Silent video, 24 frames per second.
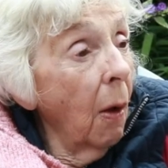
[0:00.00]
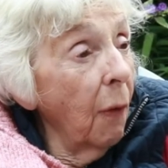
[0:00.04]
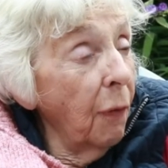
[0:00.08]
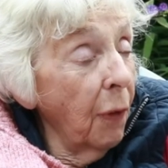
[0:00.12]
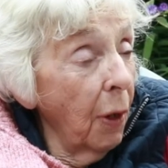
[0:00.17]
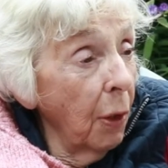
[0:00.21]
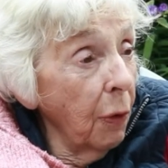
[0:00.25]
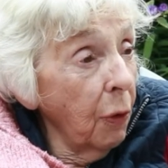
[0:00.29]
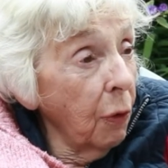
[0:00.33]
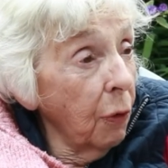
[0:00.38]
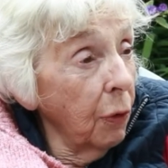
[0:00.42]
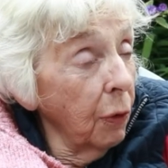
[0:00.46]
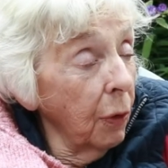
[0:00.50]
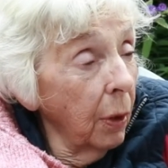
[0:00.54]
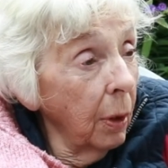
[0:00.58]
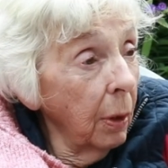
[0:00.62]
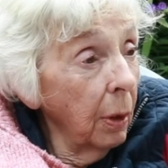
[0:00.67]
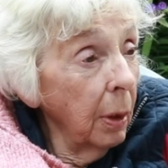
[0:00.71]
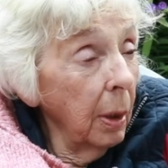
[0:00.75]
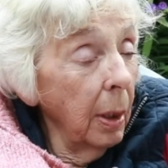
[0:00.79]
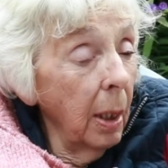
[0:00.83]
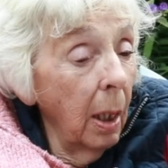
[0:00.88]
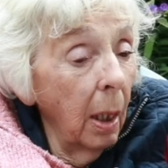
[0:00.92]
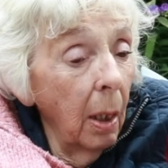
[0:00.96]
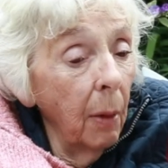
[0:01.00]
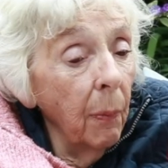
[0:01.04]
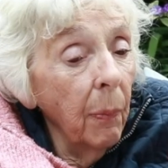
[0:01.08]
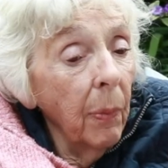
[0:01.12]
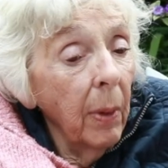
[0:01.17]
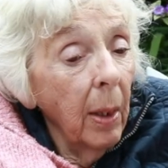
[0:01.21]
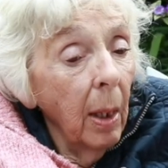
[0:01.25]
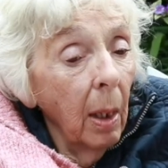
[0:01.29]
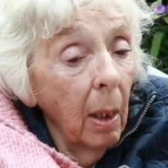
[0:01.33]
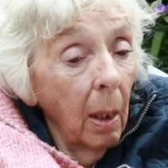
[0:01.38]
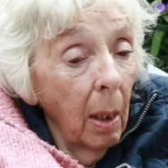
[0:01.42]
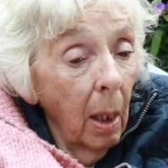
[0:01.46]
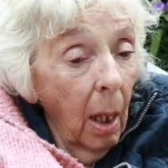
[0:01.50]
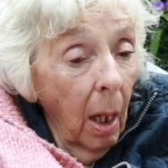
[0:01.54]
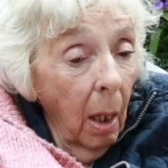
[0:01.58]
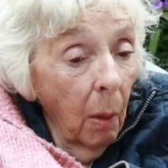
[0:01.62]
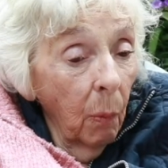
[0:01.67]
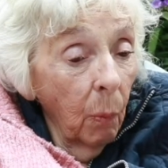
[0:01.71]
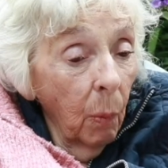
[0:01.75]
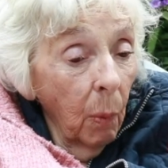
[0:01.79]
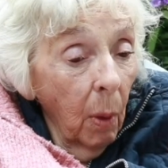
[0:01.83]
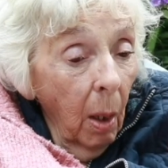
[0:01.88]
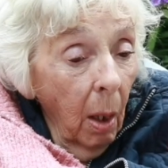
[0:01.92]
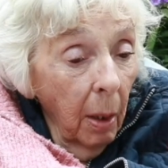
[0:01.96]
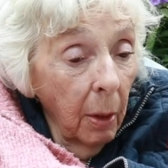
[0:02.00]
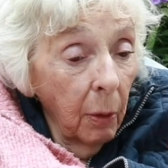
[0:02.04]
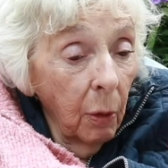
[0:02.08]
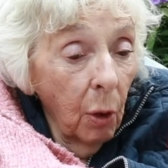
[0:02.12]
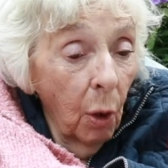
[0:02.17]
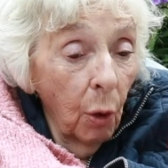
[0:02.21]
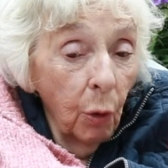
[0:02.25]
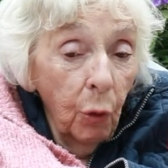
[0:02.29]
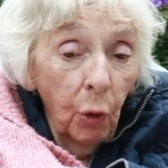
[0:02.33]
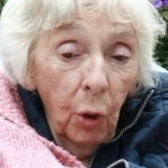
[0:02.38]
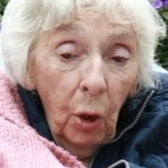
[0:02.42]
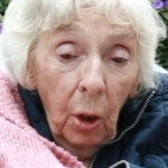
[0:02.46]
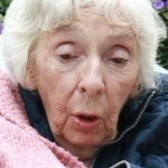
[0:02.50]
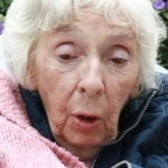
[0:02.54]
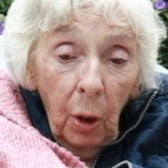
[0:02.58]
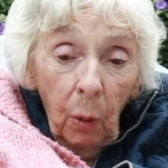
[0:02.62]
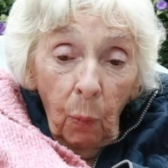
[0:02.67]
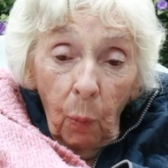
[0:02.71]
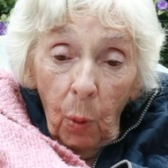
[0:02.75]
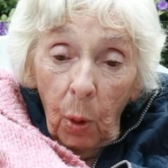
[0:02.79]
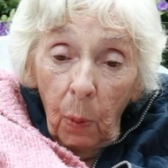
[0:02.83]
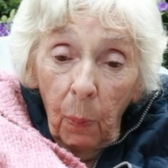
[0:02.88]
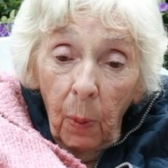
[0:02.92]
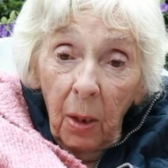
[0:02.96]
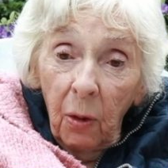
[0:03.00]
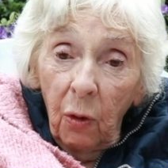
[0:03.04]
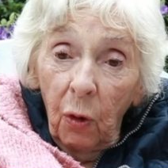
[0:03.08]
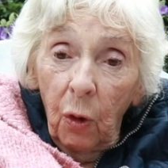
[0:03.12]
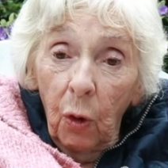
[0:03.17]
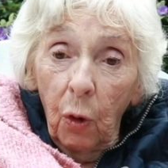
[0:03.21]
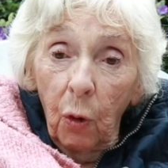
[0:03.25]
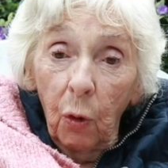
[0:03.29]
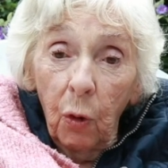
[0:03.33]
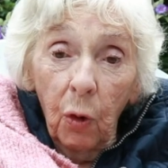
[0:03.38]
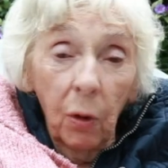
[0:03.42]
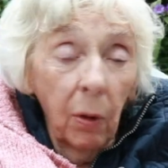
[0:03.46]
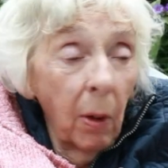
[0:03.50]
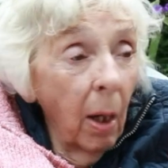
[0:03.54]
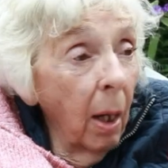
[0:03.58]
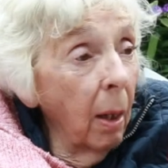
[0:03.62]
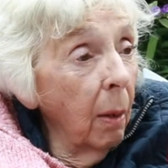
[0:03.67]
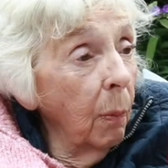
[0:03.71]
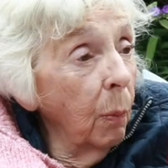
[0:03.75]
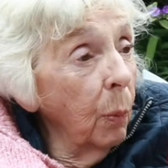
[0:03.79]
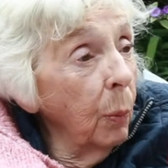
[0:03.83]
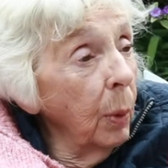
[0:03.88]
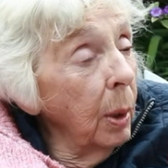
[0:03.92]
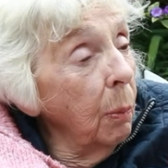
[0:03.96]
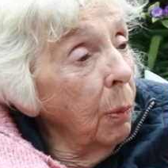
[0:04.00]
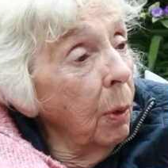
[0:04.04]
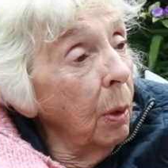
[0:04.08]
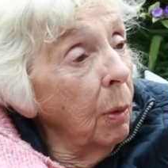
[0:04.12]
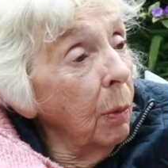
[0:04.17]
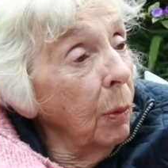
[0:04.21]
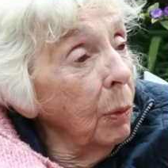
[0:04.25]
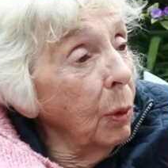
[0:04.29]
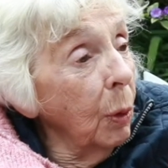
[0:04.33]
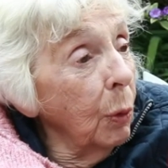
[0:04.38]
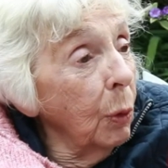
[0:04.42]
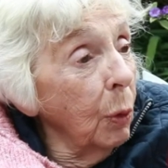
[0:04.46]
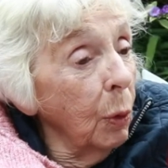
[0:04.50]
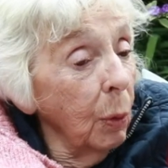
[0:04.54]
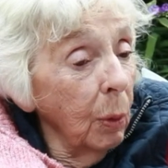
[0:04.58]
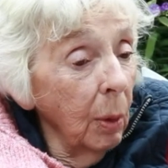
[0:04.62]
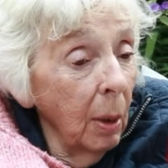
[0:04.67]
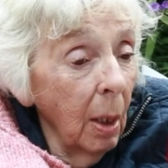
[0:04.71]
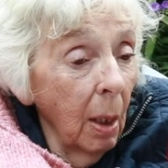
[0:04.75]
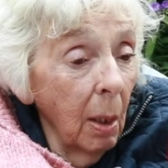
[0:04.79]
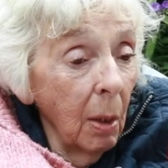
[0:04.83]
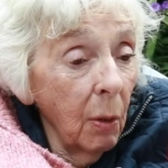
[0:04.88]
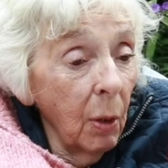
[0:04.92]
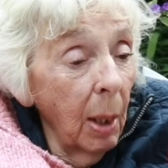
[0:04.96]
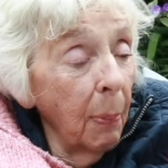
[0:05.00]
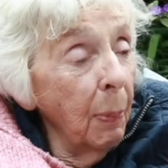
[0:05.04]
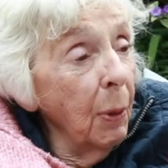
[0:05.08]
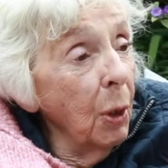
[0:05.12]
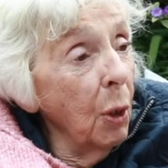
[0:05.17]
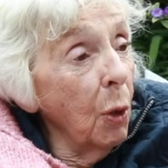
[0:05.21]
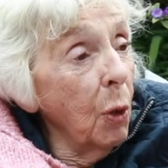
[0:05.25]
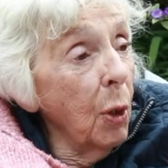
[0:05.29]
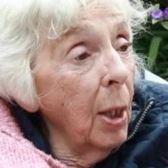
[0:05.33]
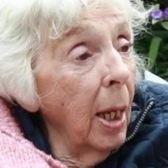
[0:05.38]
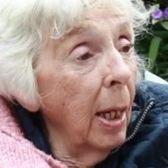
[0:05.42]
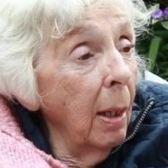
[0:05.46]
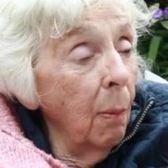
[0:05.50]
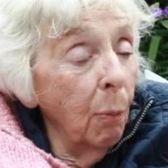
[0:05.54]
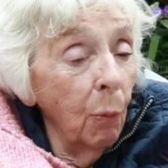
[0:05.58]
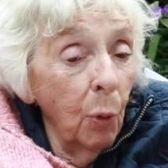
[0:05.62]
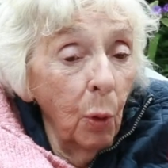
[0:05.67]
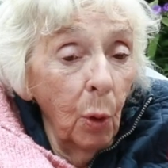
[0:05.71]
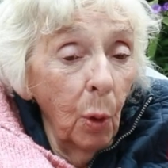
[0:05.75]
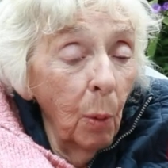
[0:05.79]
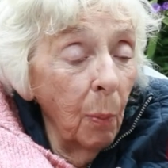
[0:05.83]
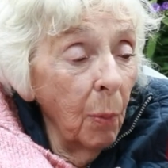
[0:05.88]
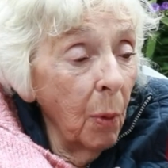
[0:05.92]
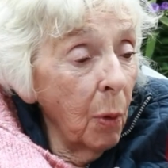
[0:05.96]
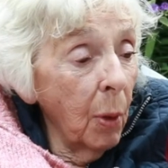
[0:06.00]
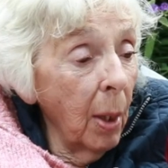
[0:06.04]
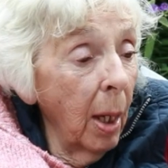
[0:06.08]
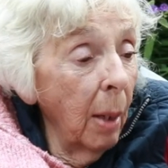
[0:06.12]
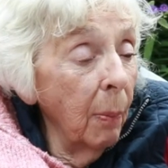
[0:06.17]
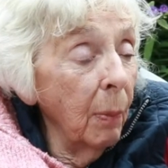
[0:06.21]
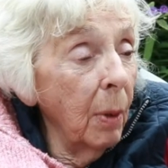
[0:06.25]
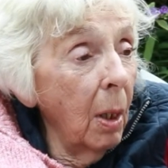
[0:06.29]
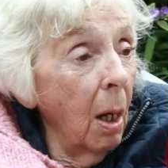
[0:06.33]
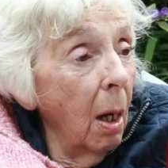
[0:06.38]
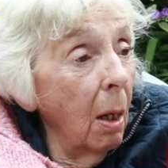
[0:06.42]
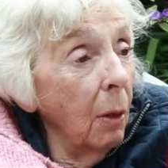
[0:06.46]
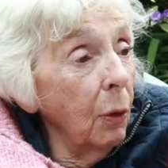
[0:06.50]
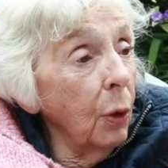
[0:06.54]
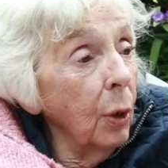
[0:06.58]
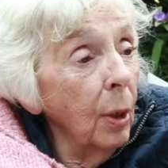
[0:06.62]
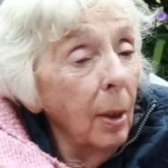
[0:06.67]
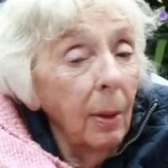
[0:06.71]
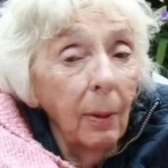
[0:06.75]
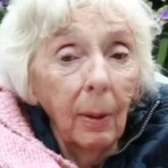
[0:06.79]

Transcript: Foster her, yeah. I thought Geraldine was my sister, and we slept in the same room, the same cot.